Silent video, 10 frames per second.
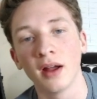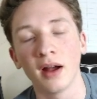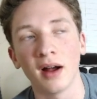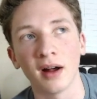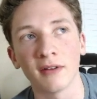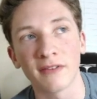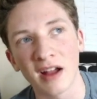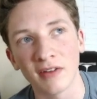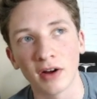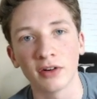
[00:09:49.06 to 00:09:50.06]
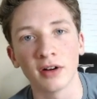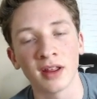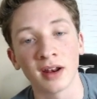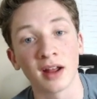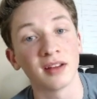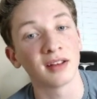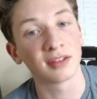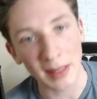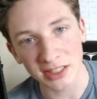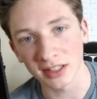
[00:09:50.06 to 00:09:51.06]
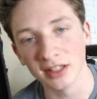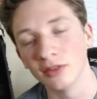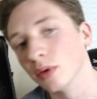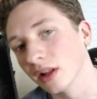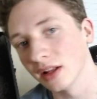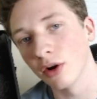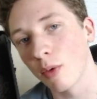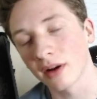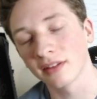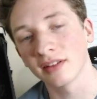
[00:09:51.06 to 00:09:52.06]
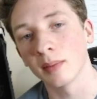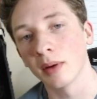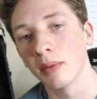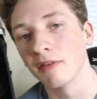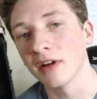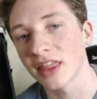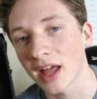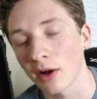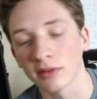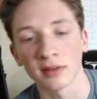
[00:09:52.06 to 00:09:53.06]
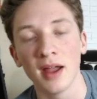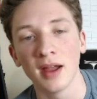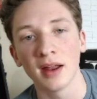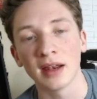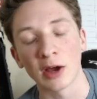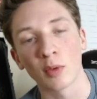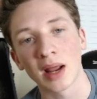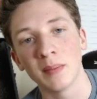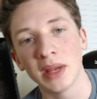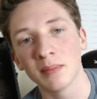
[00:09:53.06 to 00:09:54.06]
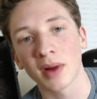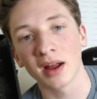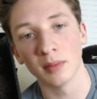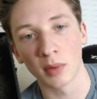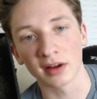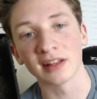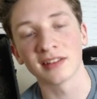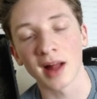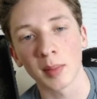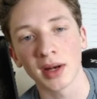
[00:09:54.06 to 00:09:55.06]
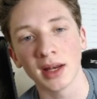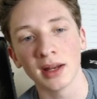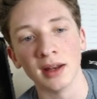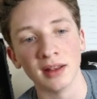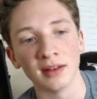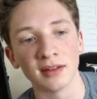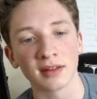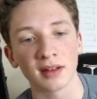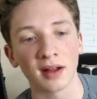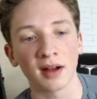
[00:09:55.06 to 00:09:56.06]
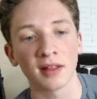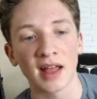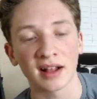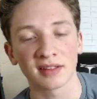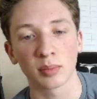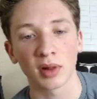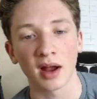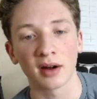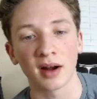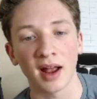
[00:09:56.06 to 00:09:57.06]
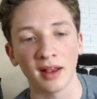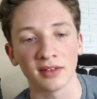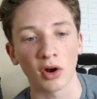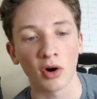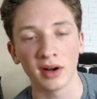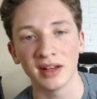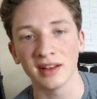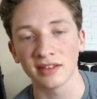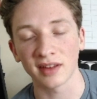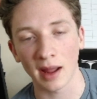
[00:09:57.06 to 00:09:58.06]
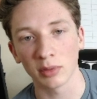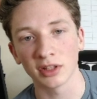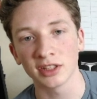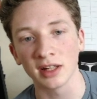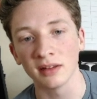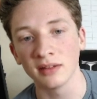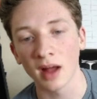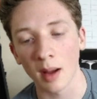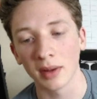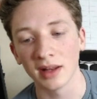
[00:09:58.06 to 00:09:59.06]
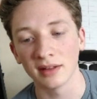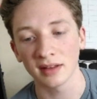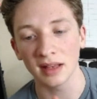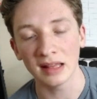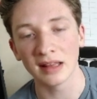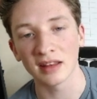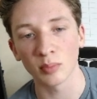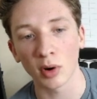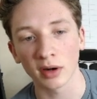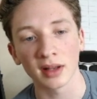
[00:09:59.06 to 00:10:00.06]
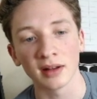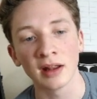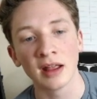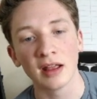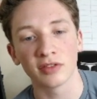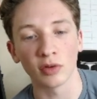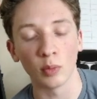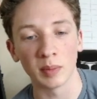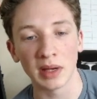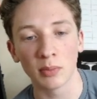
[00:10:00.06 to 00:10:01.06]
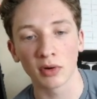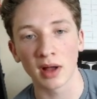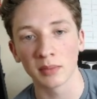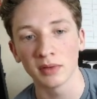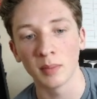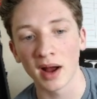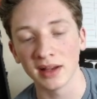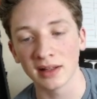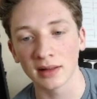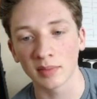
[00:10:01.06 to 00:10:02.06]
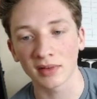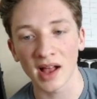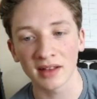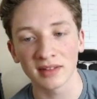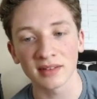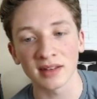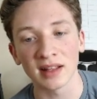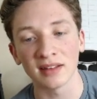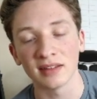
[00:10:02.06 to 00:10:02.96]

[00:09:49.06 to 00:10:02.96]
500, and I especially really don't want to see them above 1,000. Now, what I mean by the market's dominated is that supplier has already established his dominance in this market. So when people come to buy Eclipse glasses and they see